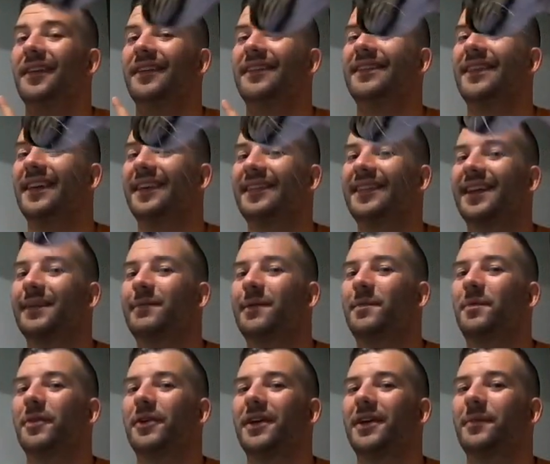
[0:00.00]
this thing's going to
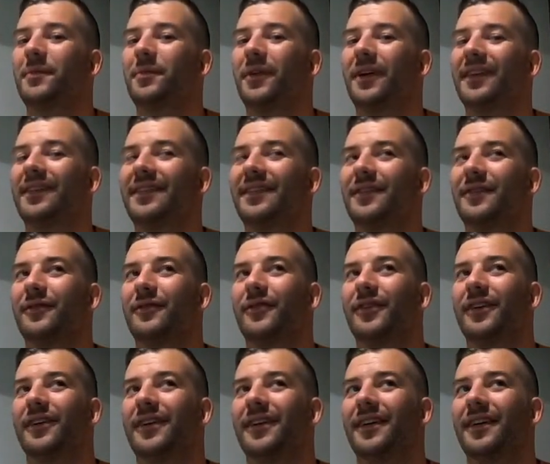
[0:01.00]
be pretty
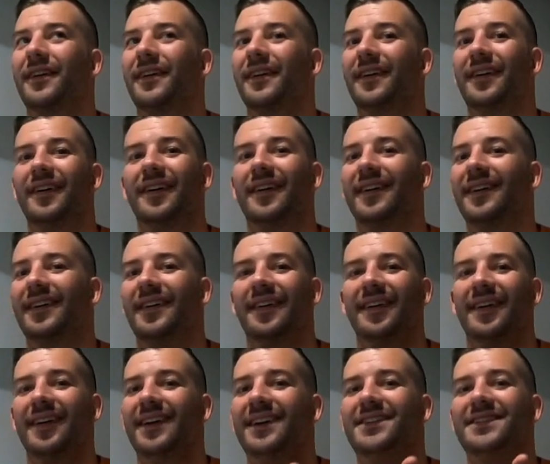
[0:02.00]
impressive.
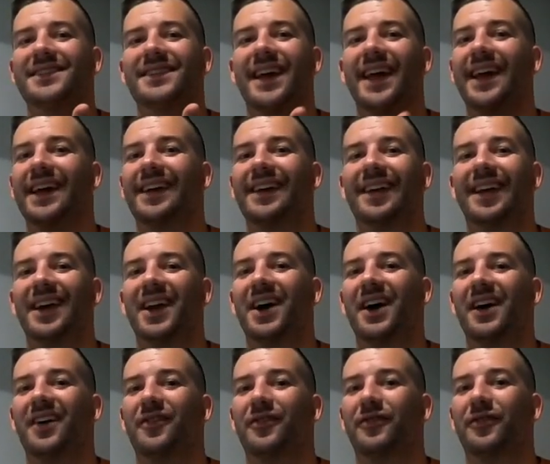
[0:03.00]
He just can't get
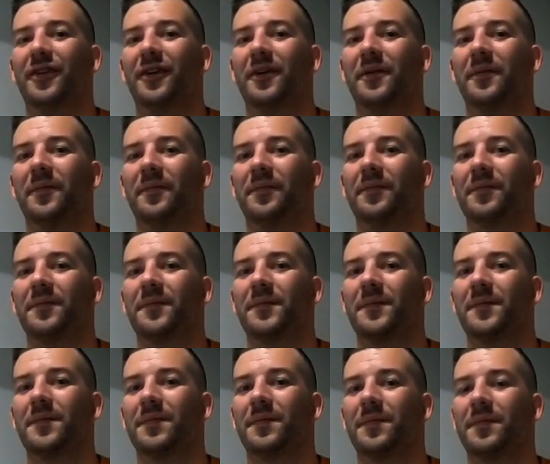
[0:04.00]
enough.
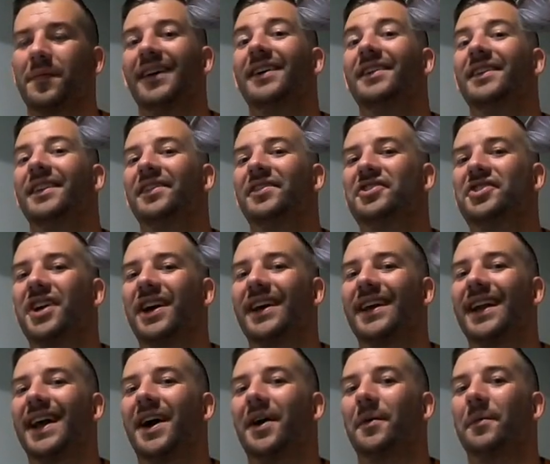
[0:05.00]
Let's
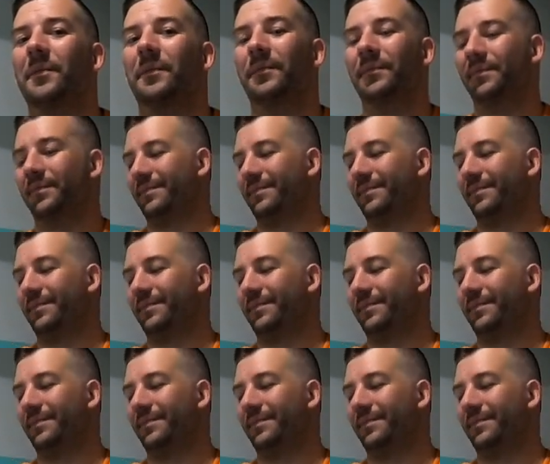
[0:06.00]
check it out.